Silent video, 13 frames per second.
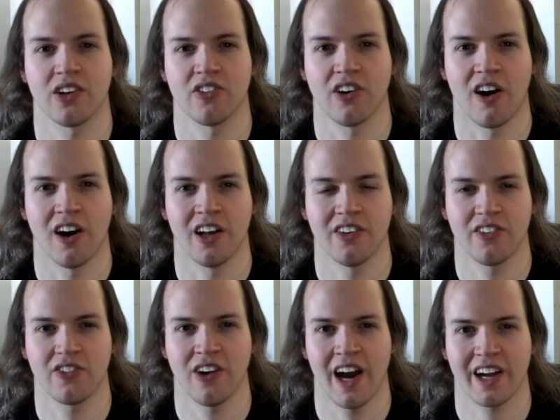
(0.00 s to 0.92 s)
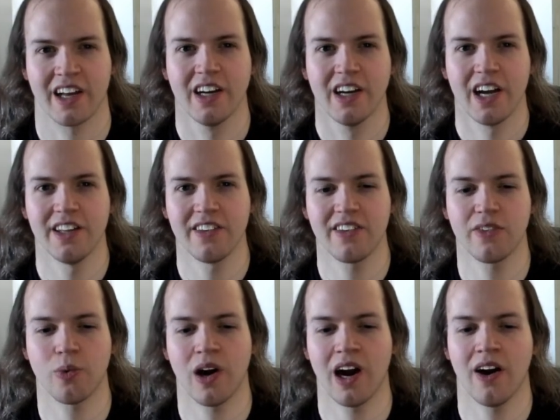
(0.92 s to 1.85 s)
guitar on this track. And this is
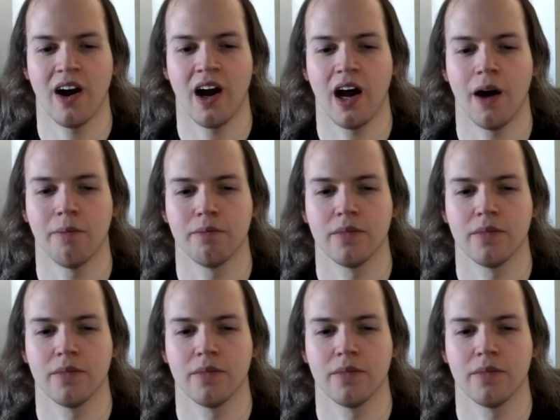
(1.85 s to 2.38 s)
where